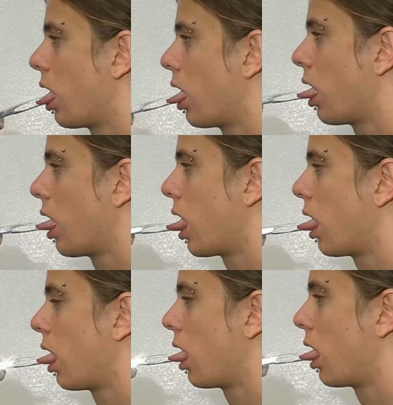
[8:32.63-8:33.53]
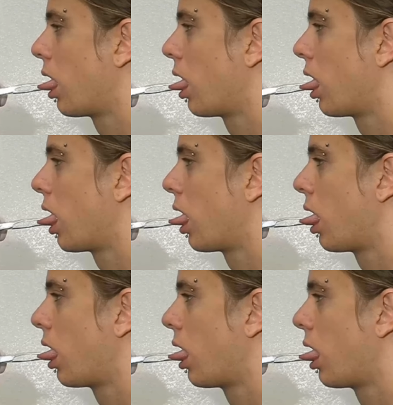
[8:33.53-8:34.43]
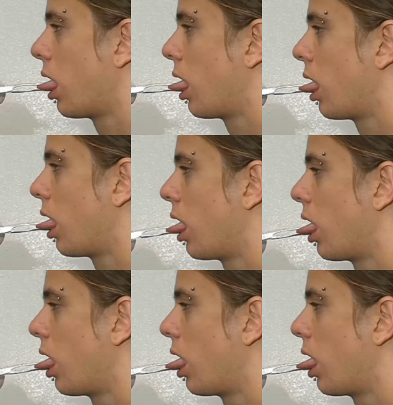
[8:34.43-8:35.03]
No one is speaking in this clip.